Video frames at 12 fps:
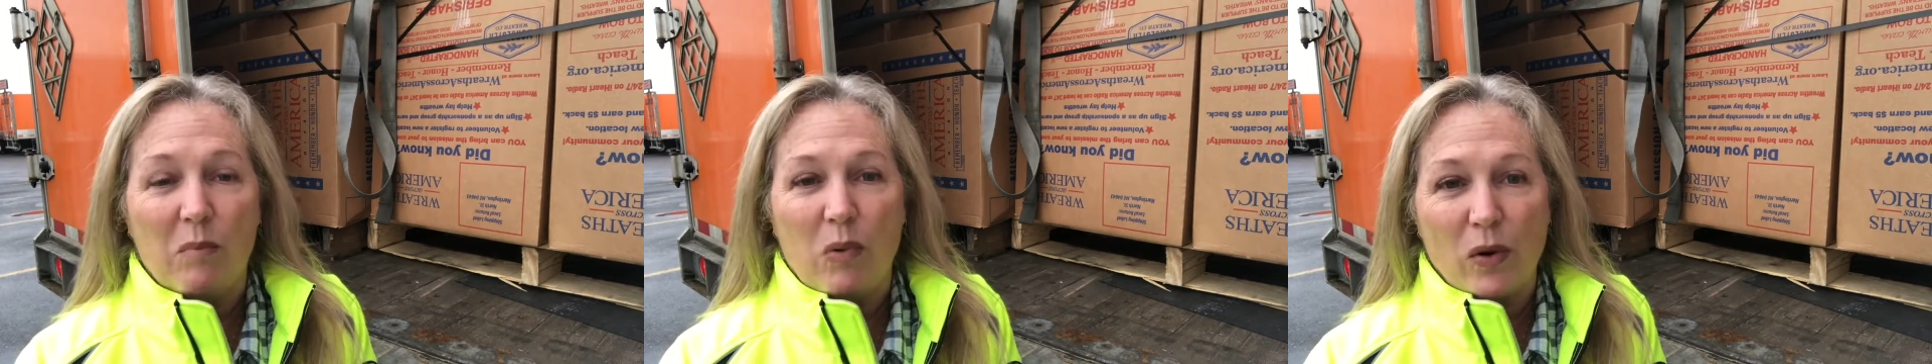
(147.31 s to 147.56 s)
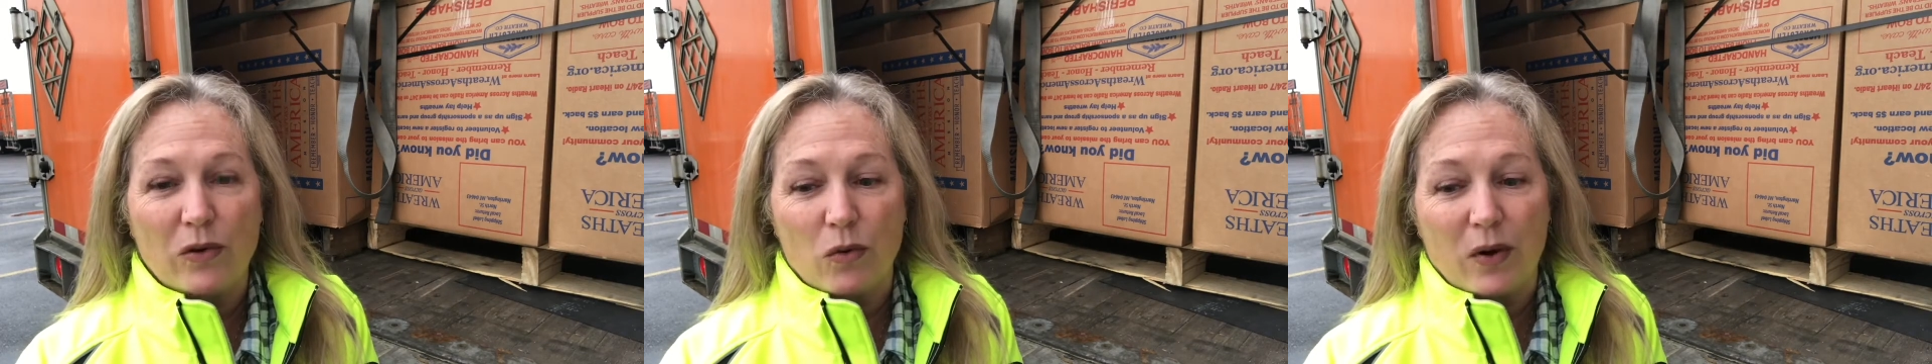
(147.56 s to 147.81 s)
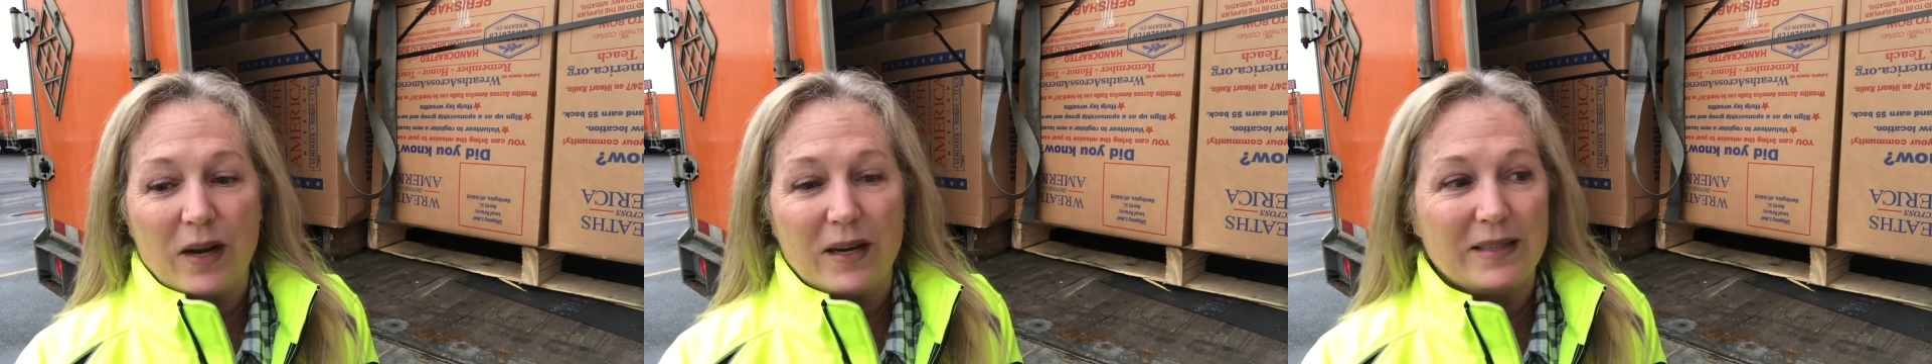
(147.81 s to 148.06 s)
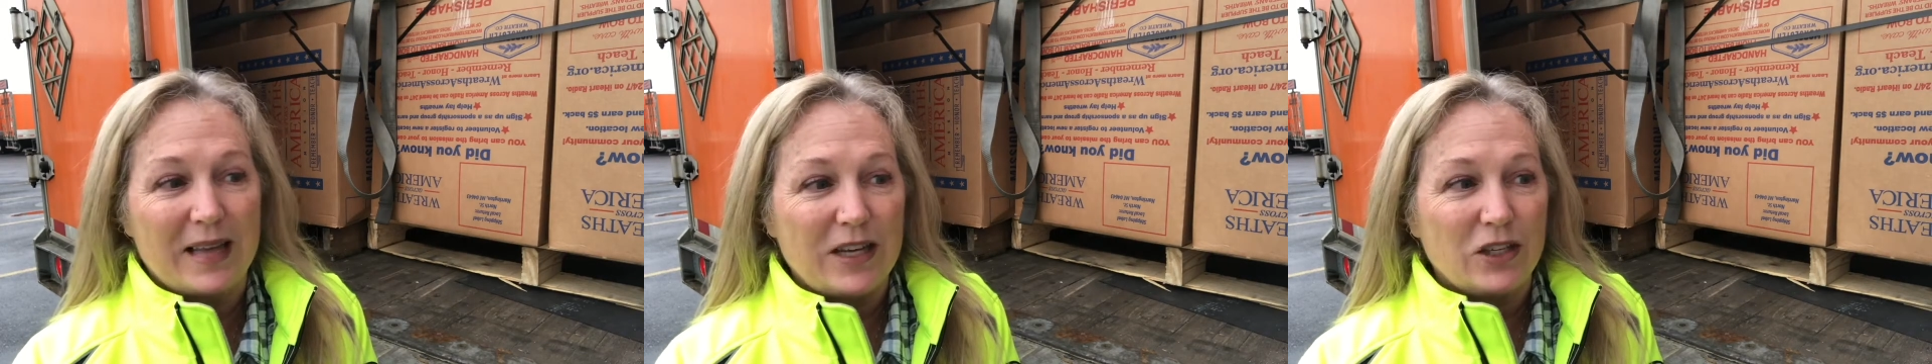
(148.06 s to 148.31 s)
important
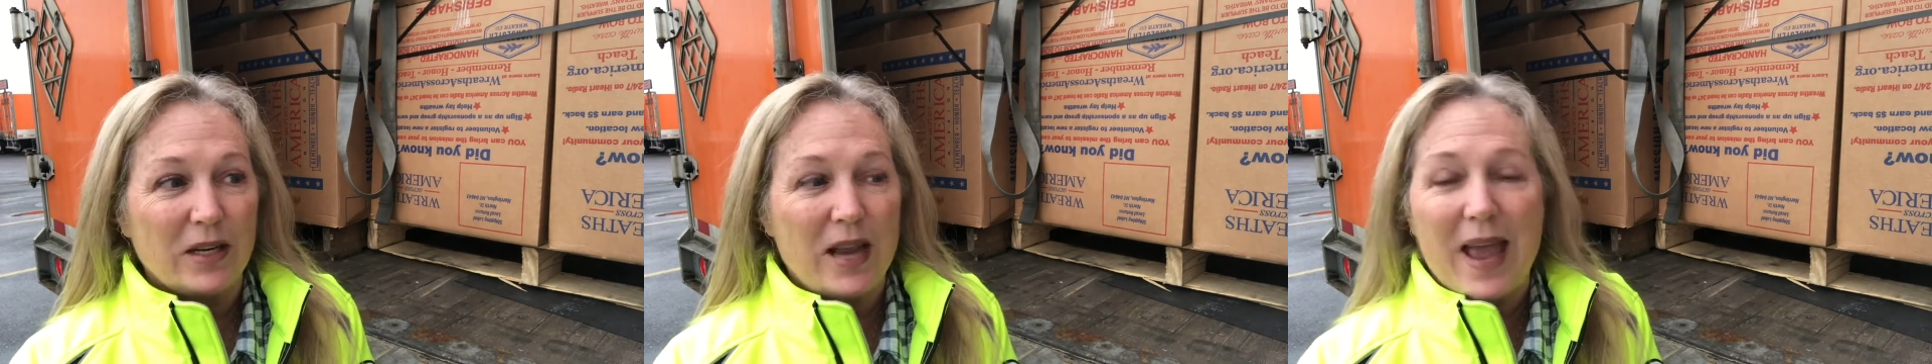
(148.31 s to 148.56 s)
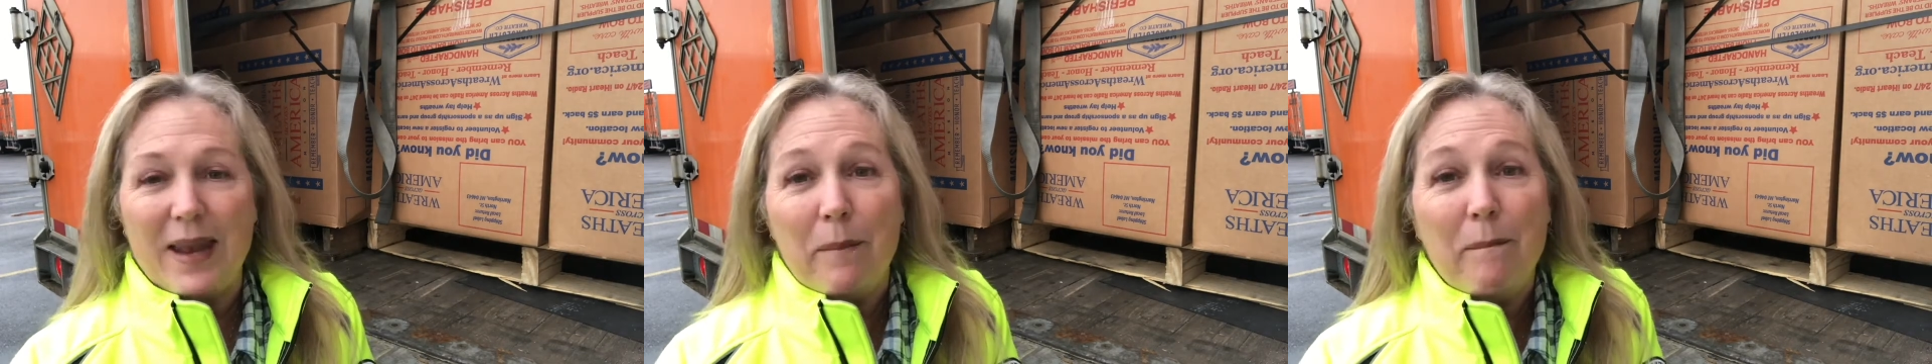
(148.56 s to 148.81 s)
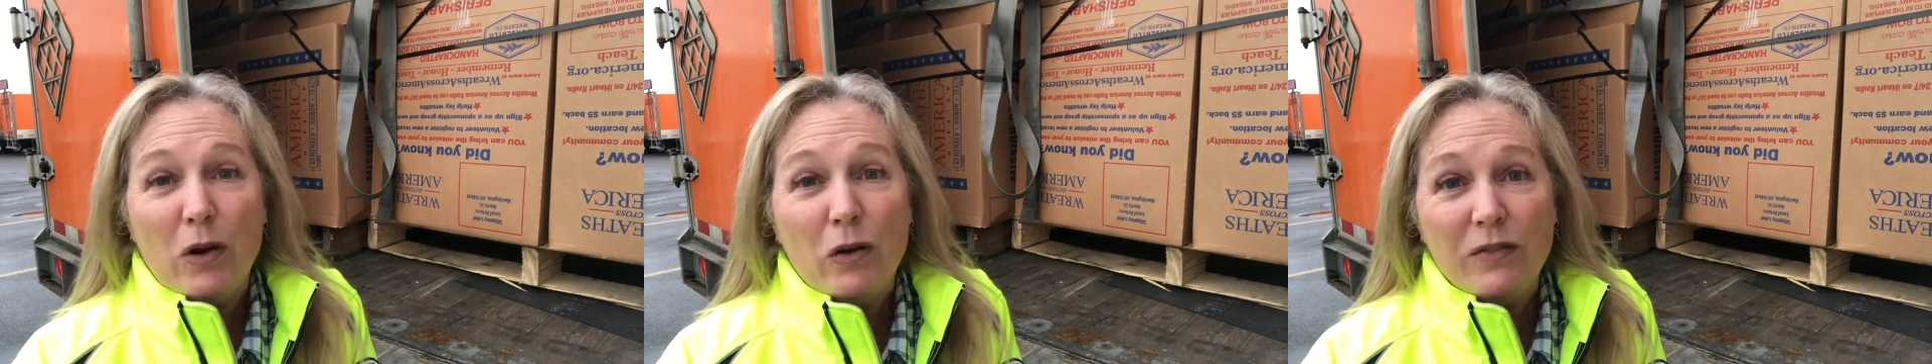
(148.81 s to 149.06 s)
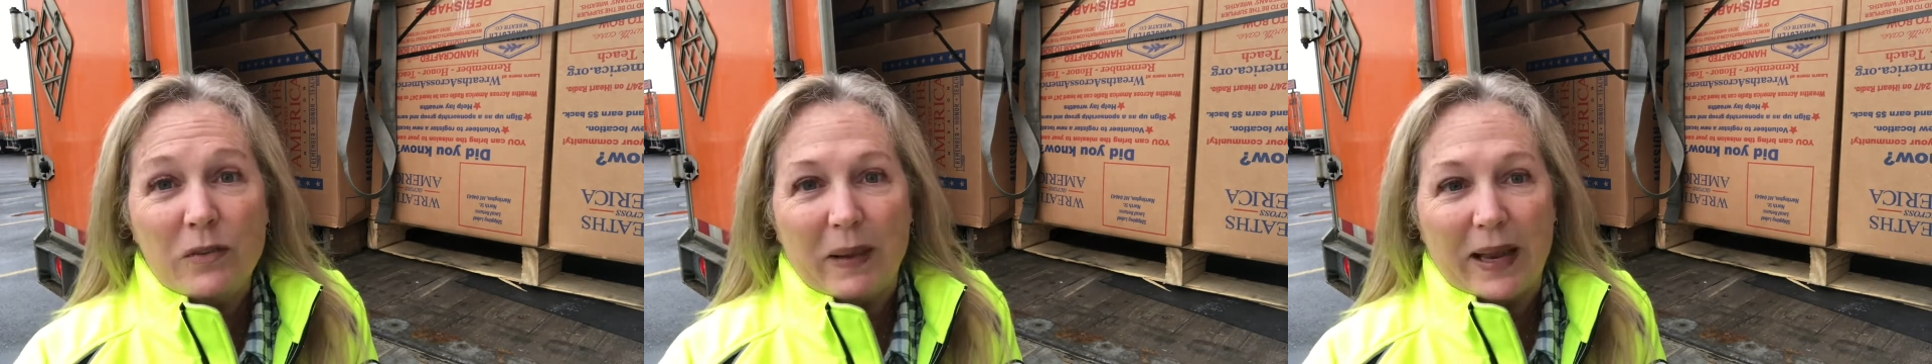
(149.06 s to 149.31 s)
organization and it
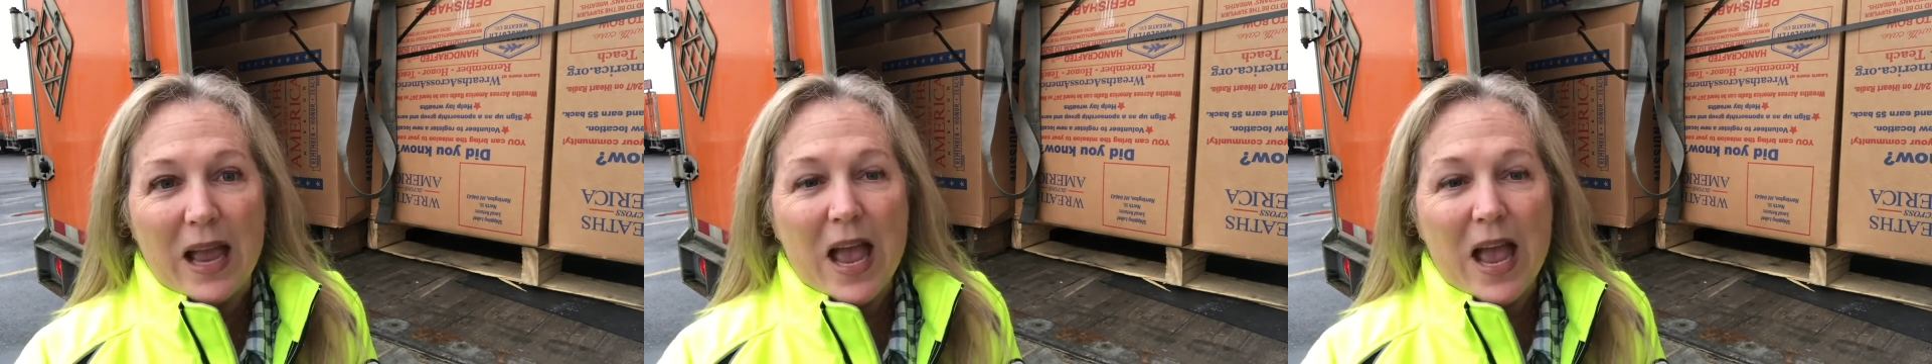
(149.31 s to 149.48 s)
moved me.